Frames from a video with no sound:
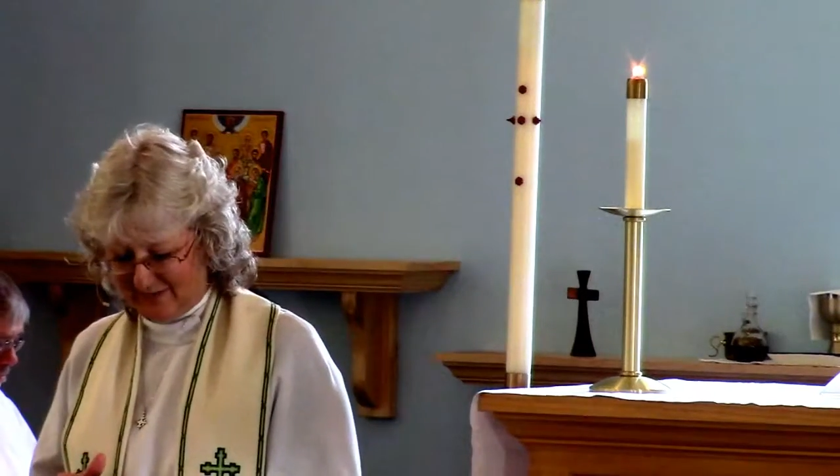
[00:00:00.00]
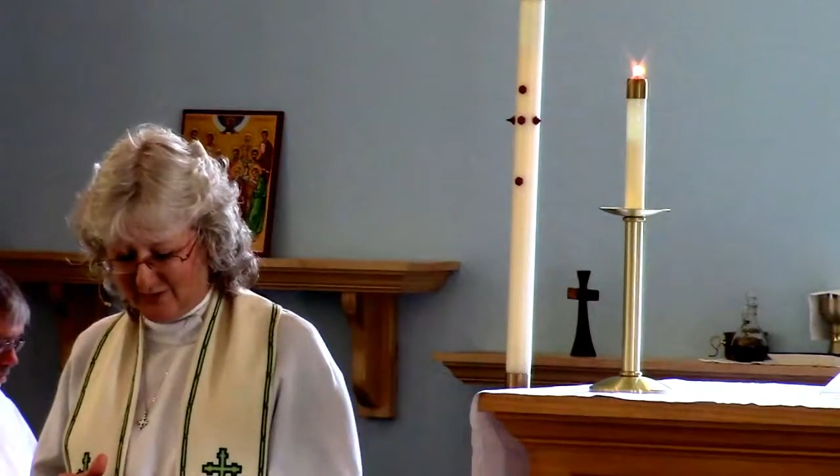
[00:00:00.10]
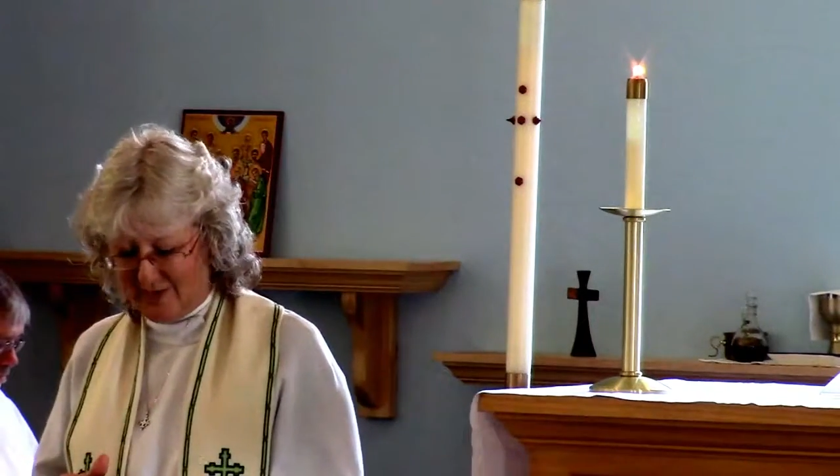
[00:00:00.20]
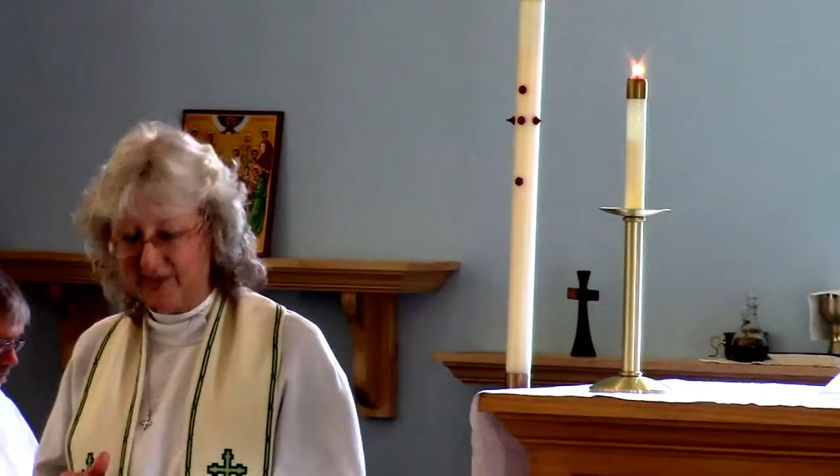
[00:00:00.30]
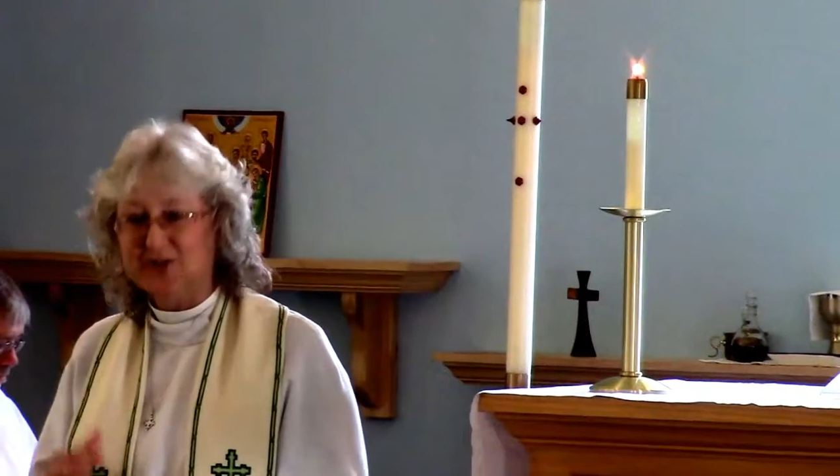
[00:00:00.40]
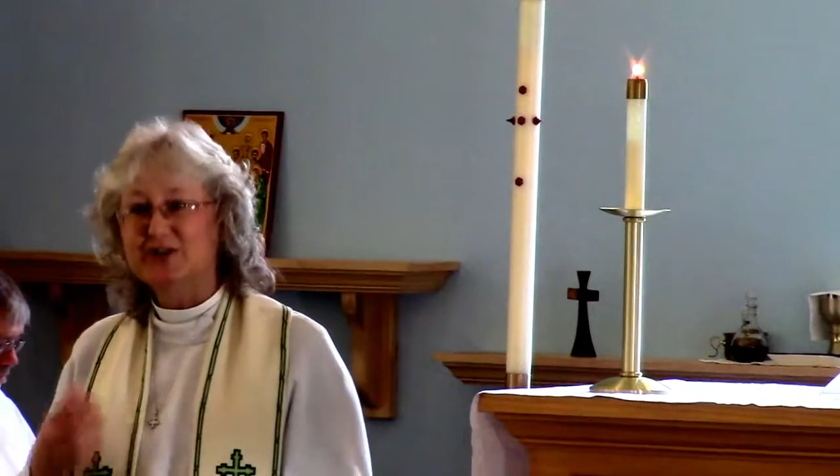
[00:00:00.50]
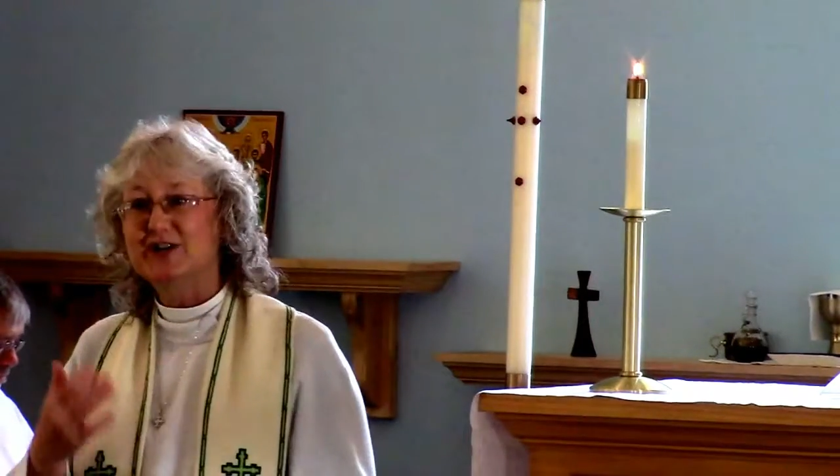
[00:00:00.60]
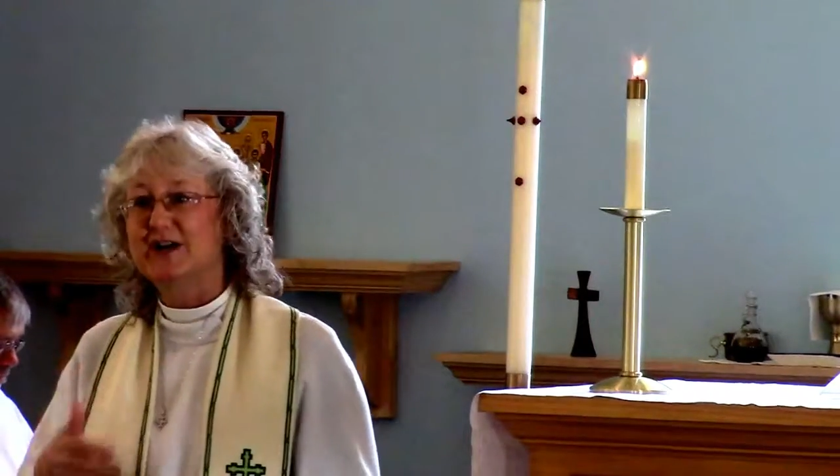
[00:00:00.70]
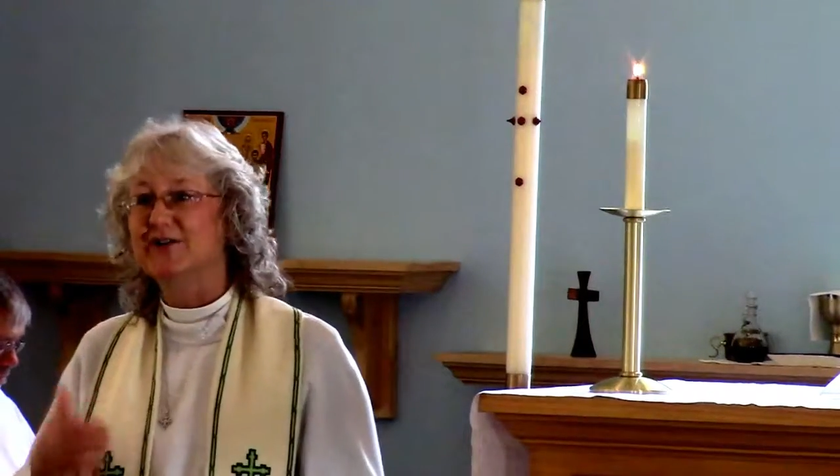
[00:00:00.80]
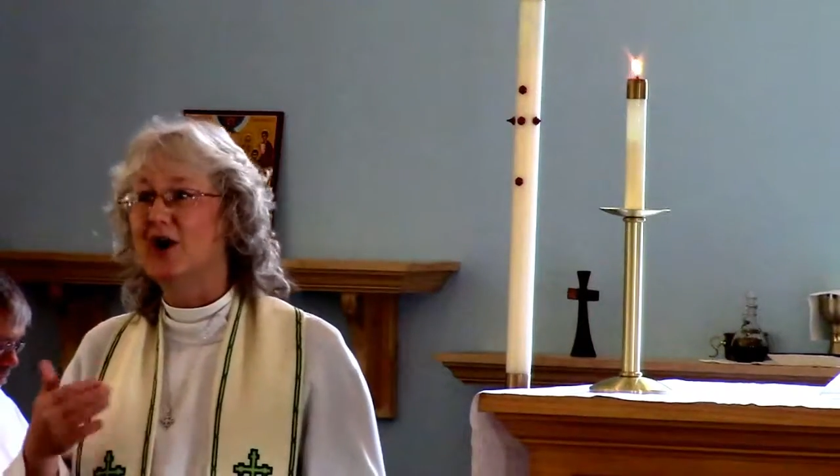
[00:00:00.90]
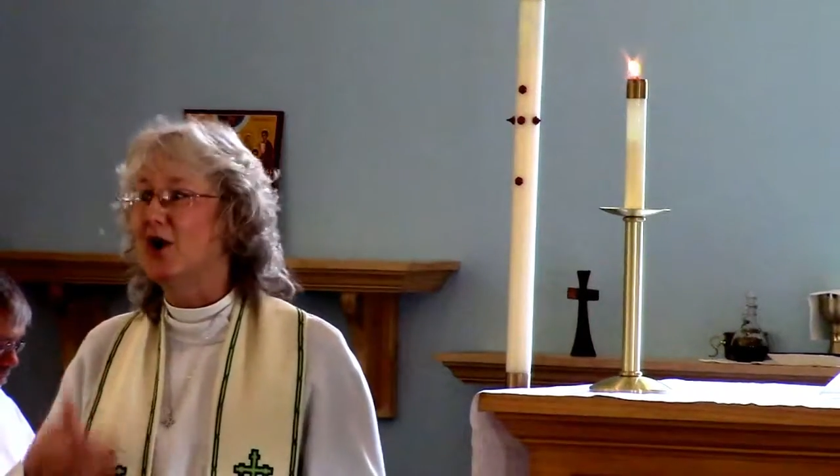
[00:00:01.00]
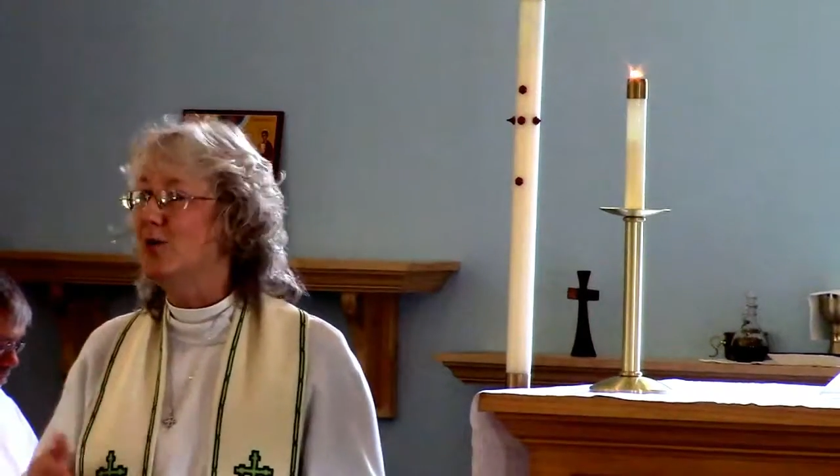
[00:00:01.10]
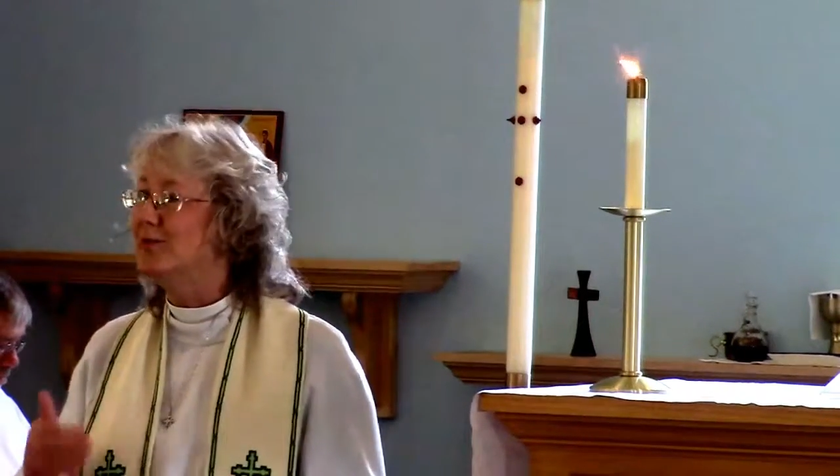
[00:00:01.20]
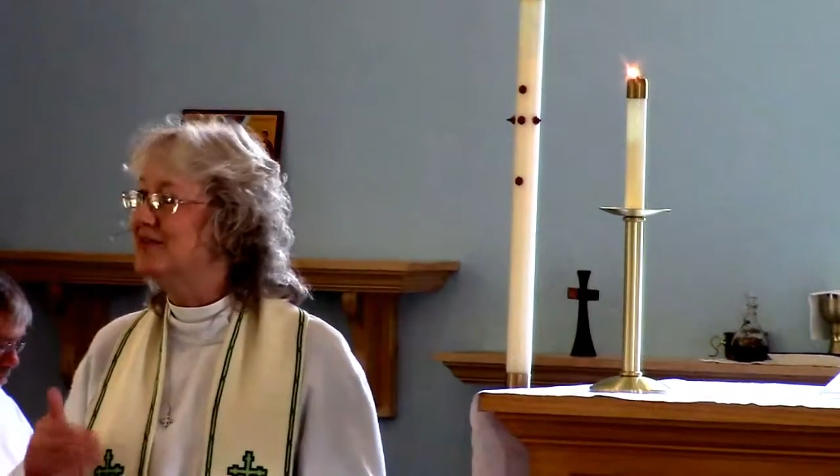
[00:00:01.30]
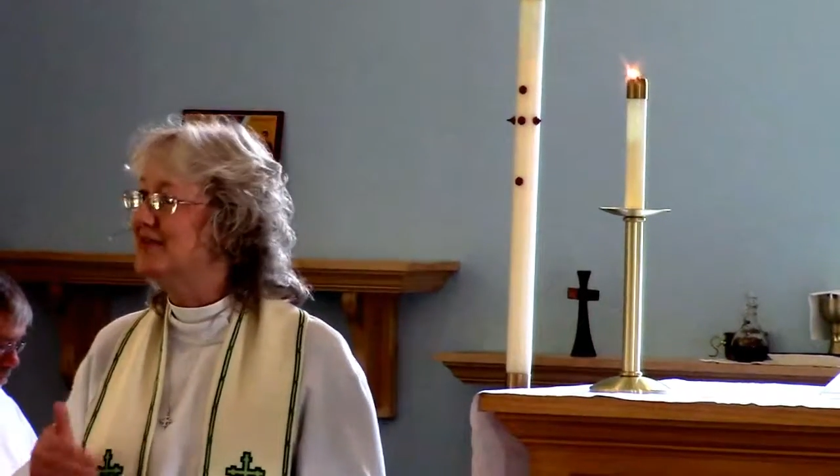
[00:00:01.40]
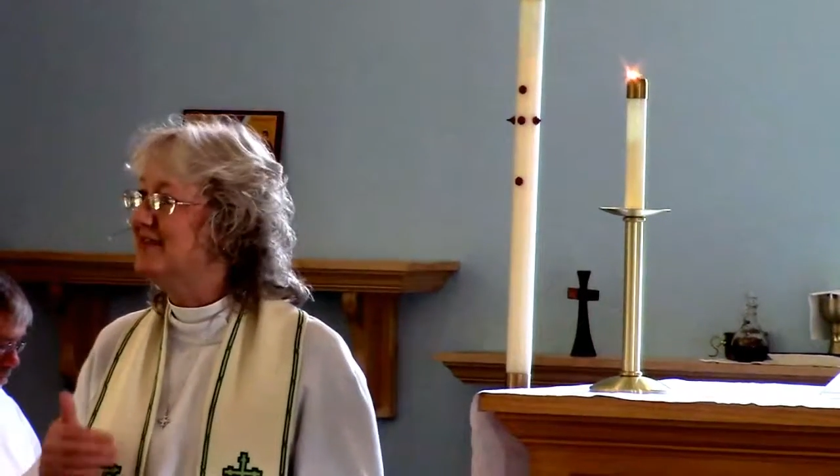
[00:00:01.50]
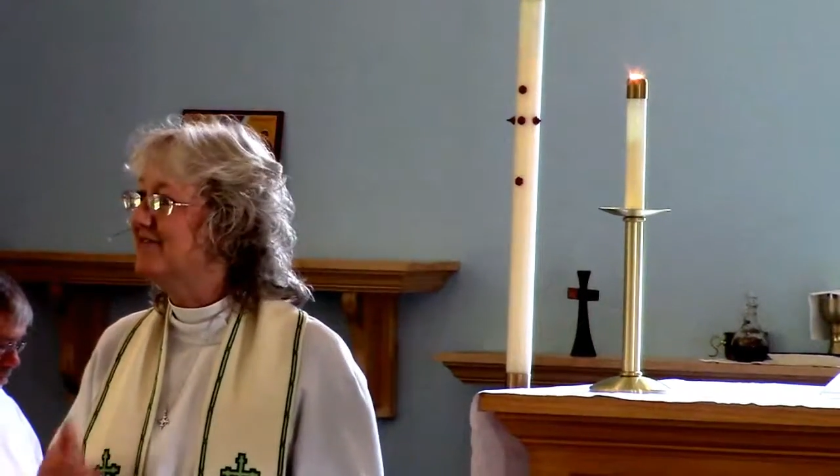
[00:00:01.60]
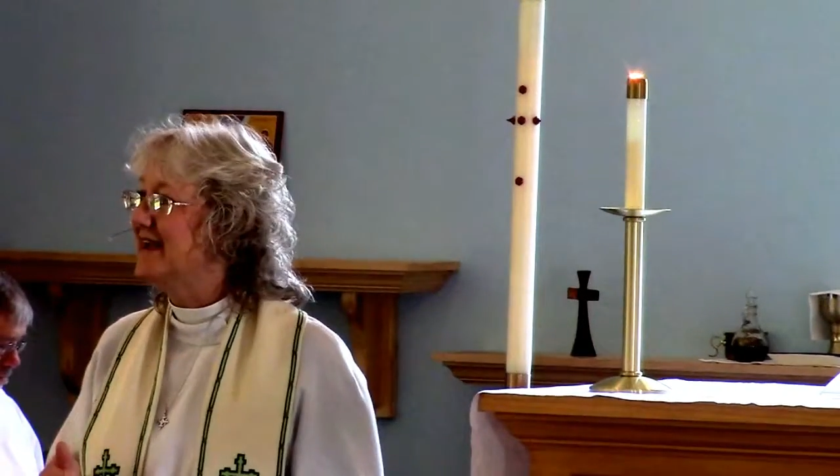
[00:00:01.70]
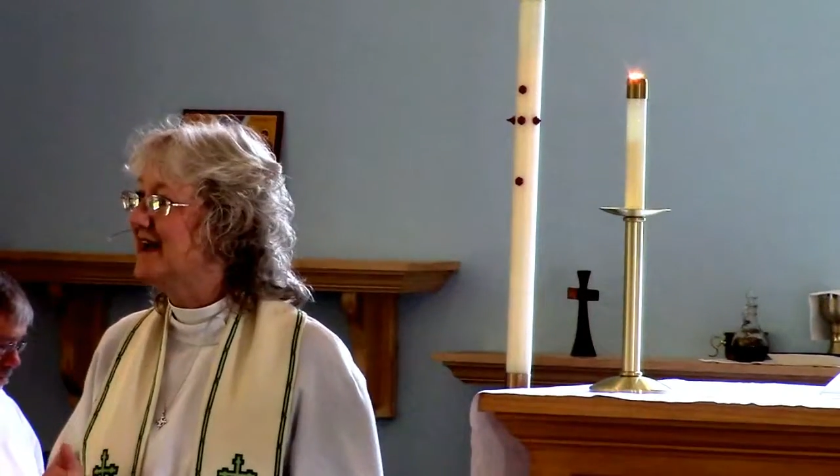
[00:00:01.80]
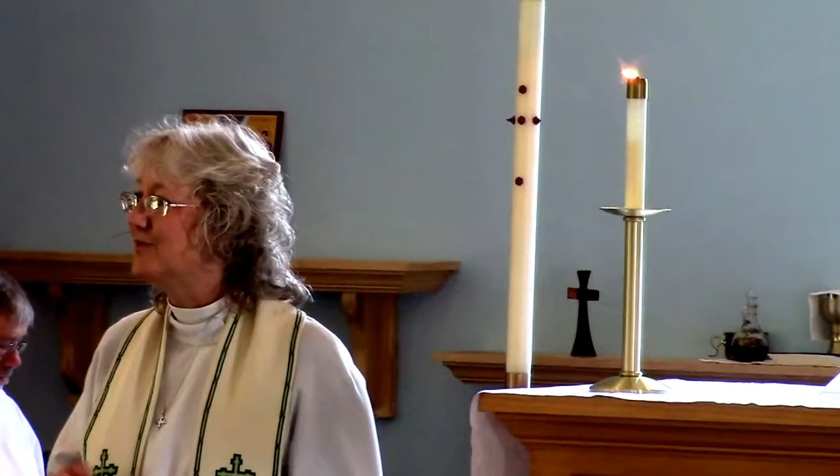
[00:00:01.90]
They're able to share the hope that they
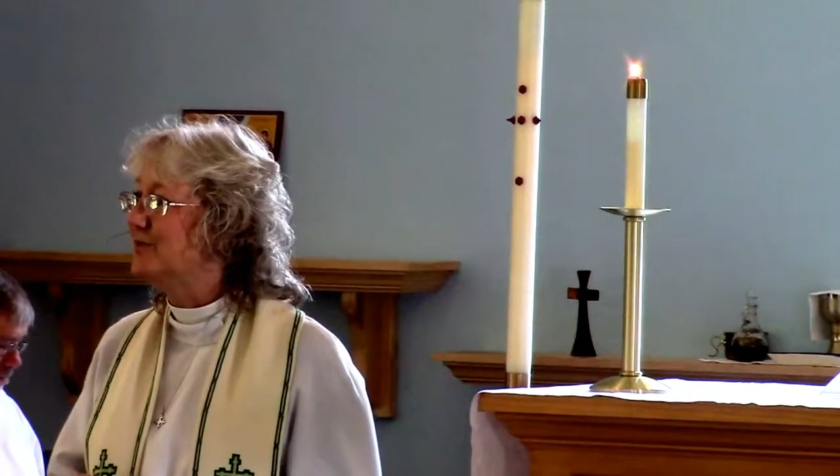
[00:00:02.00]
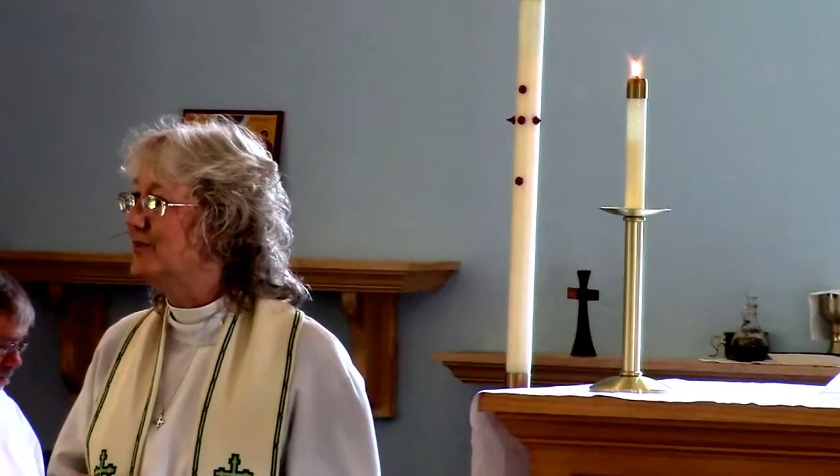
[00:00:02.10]
found